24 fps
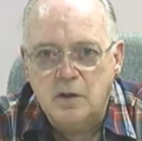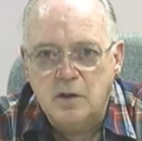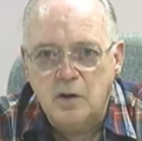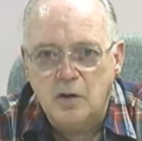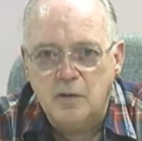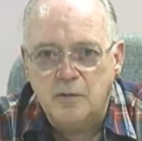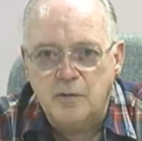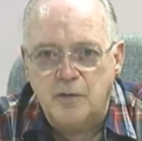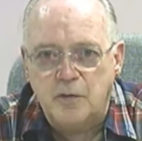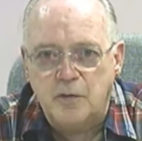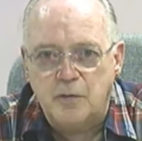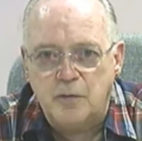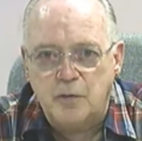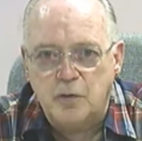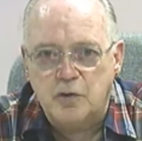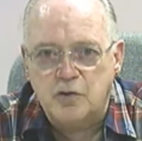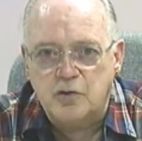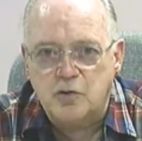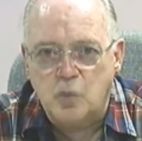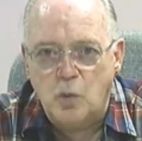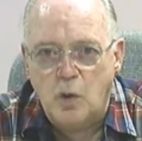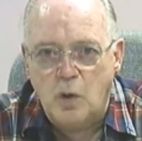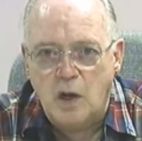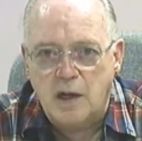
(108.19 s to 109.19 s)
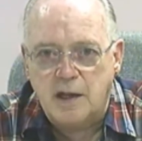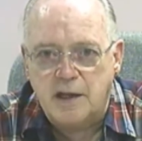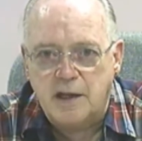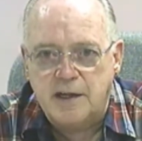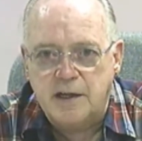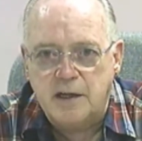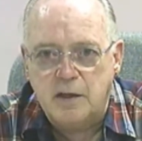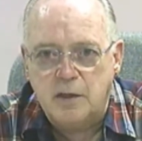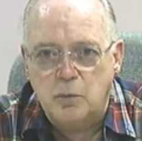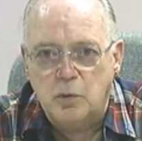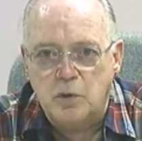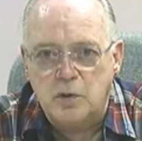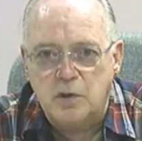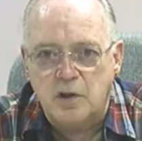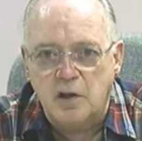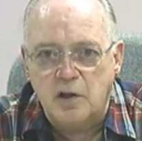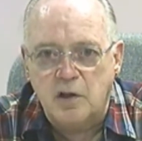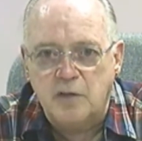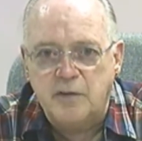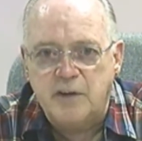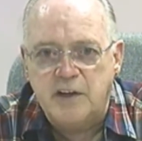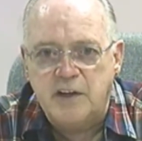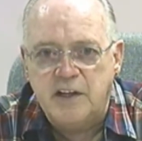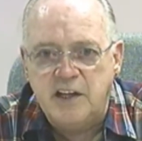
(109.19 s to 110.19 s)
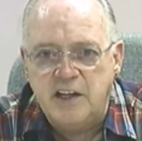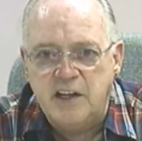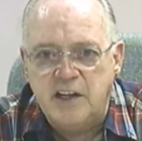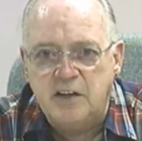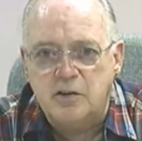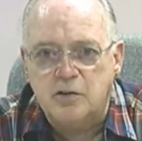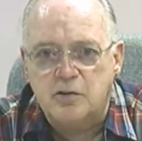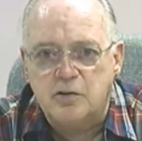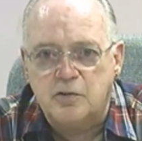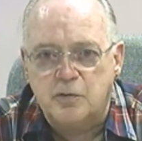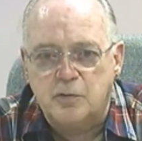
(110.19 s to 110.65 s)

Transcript: of the first quality and will deliver years